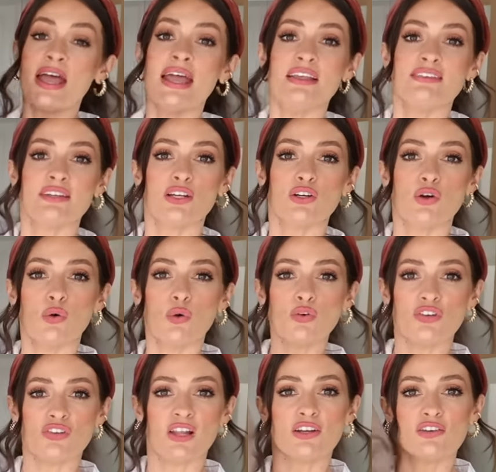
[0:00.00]
It's in a
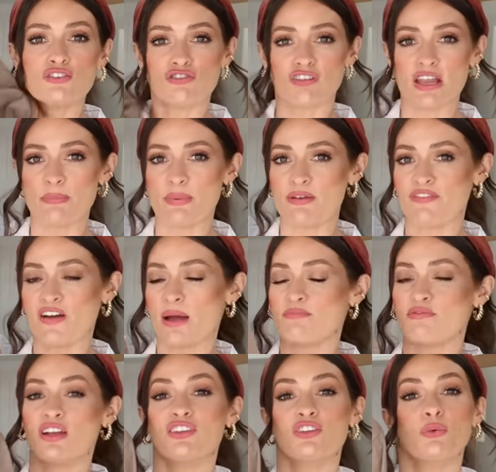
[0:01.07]
gorgeous like drapey fabric,